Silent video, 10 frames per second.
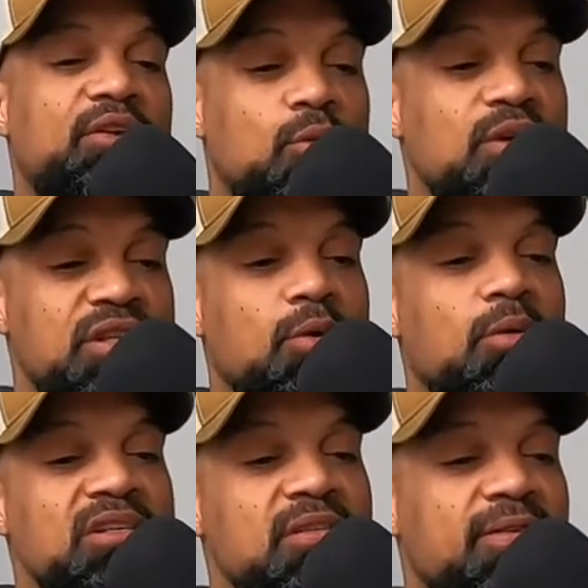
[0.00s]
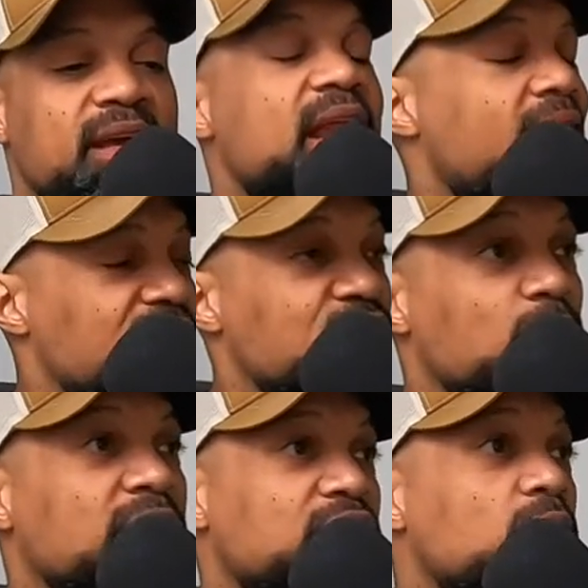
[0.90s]
do wish I would have watched the fight, and I actually
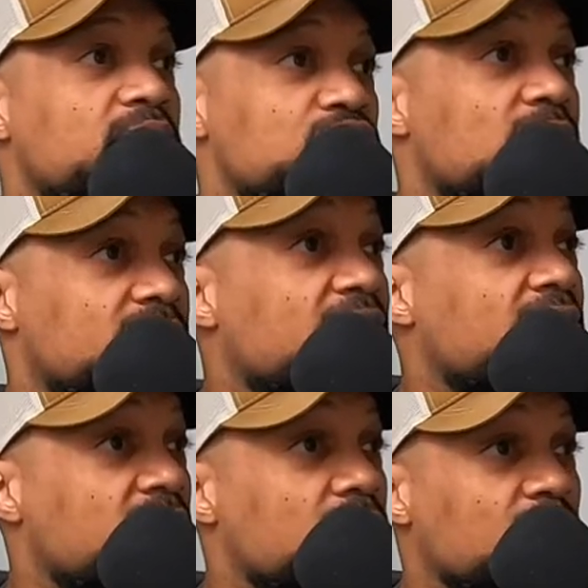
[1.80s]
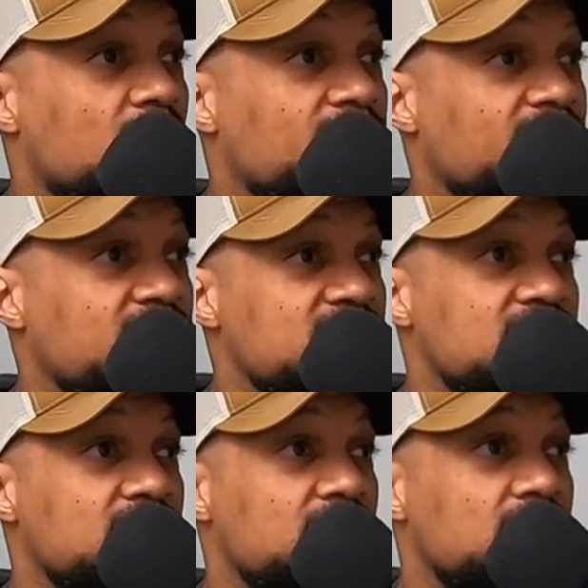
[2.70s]
really do enjoy a lot of the undercard fights.
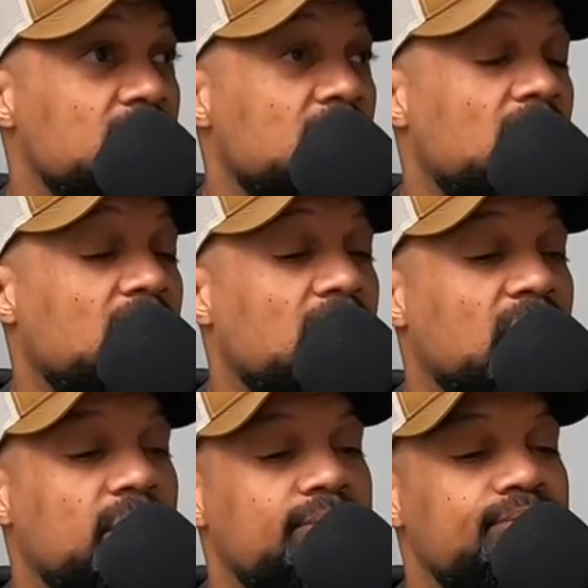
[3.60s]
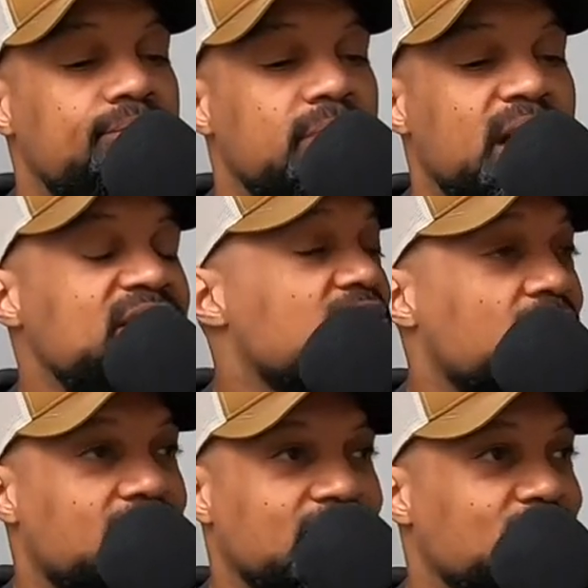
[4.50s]
Yeah. Um, I just
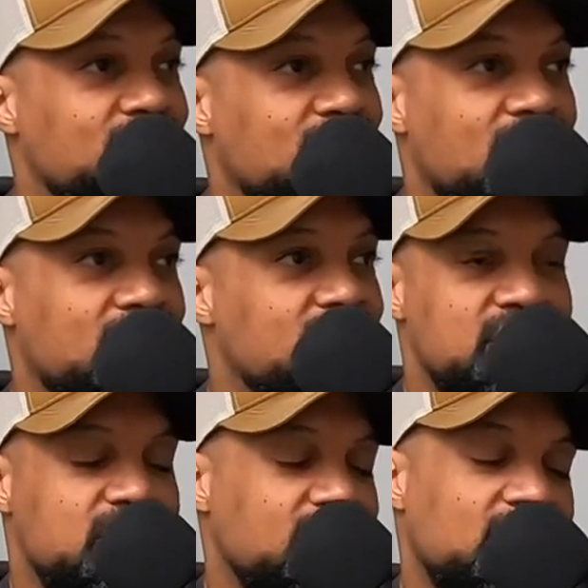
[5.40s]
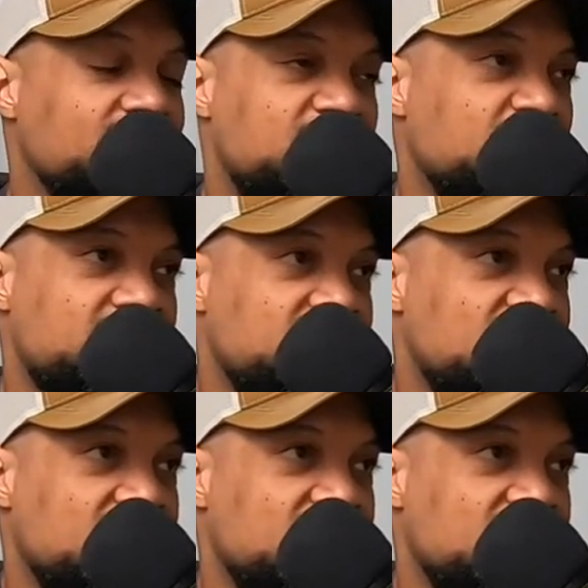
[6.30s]
couldn't get. I told. I just couldn't get, be bothered